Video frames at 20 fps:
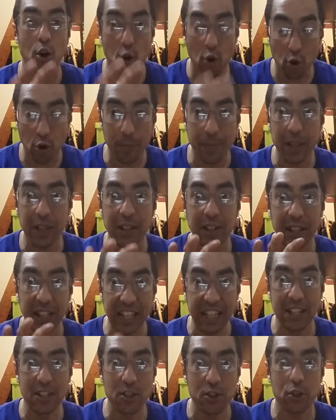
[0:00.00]
urban
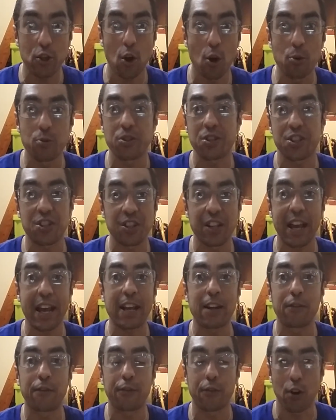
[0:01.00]
East Coast
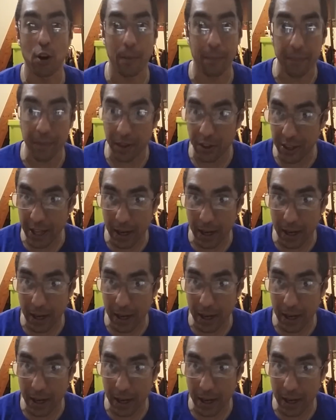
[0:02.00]
slang from